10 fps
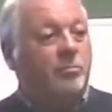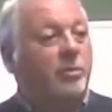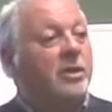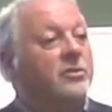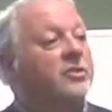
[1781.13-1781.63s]

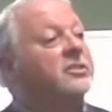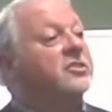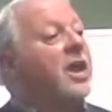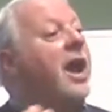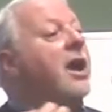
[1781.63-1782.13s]
Because
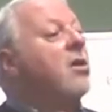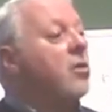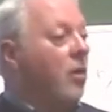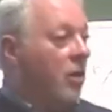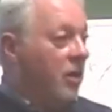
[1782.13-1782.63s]
it's
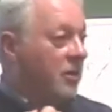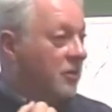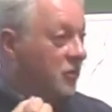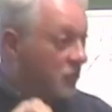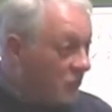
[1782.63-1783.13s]
our
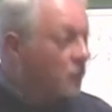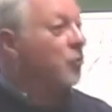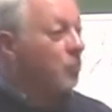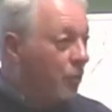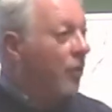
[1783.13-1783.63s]

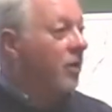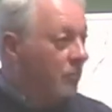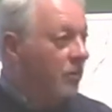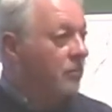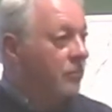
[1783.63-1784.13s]
central
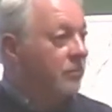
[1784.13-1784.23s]
problem.